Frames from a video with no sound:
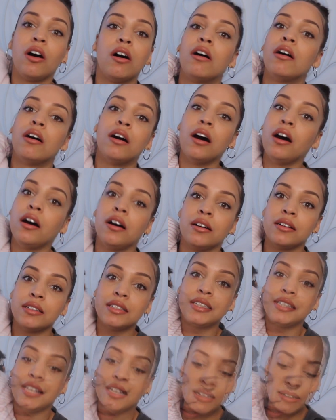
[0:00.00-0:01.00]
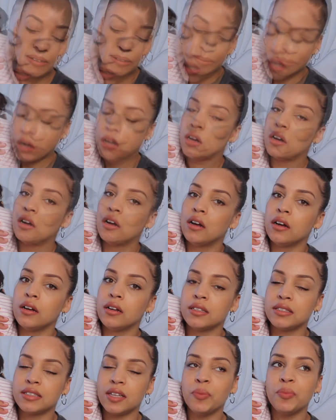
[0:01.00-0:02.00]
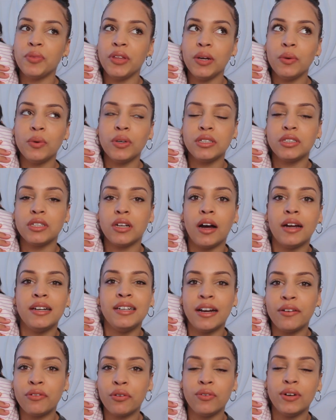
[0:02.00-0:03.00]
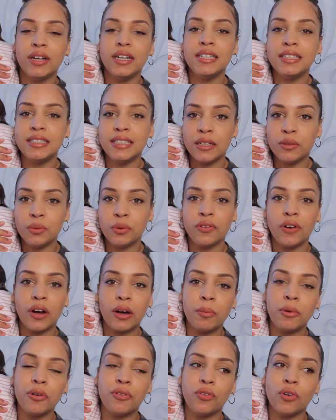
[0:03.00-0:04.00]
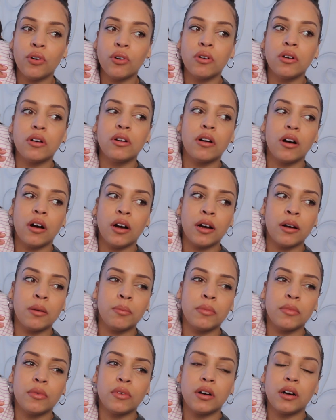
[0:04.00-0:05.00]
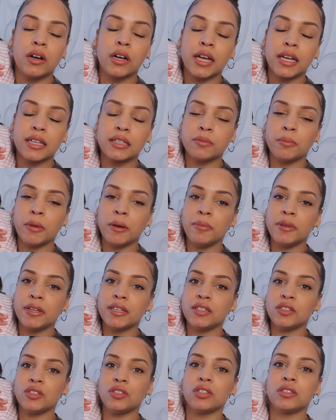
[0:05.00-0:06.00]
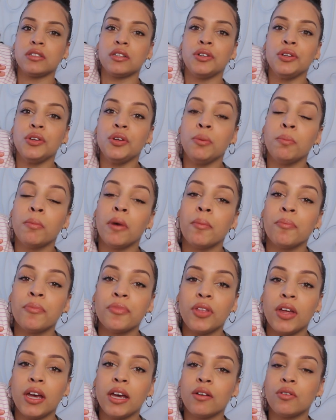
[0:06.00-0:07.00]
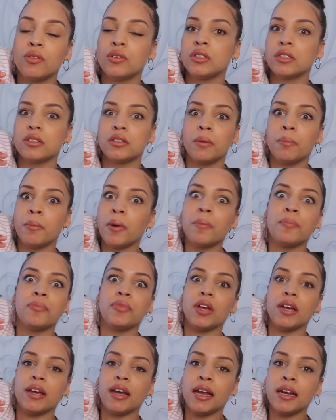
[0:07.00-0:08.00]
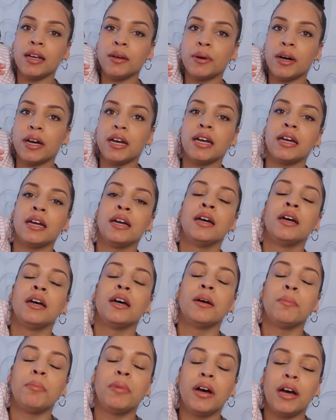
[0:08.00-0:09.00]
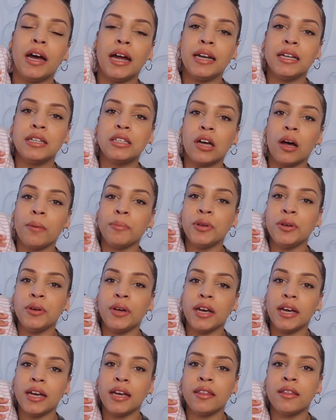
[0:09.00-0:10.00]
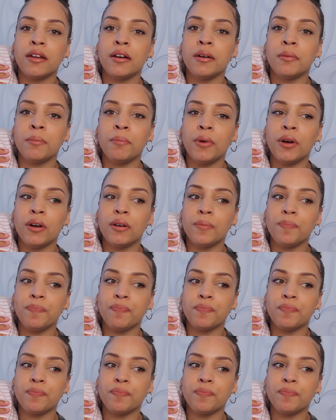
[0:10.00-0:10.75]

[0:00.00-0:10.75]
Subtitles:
are hers. Something which I never really did with her before. I guess maybe this is just a new mum thing or just a mum thing anyway, but anytime you hear them